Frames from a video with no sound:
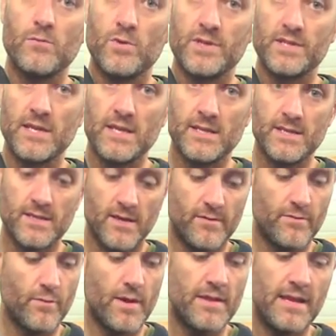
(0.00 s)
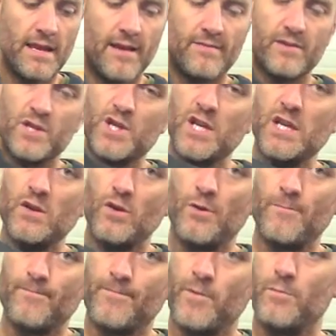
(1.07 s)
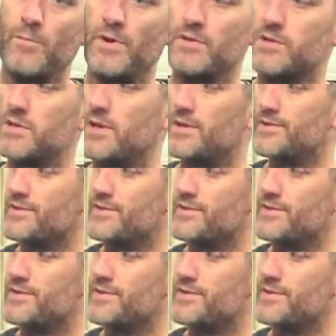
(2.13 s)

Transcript: was the stuff where they left the sheen on both sides.